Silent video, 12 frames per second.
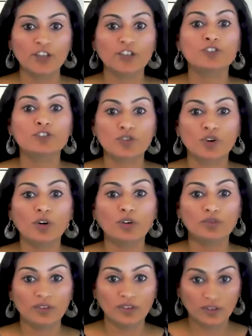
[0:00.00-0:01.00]

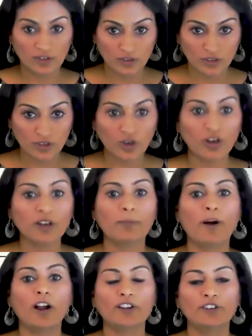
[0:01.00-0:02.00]
So your
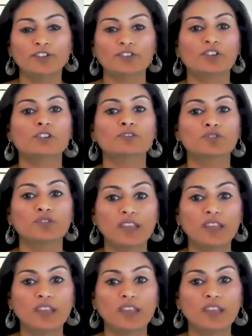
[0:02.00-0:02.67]
partners are also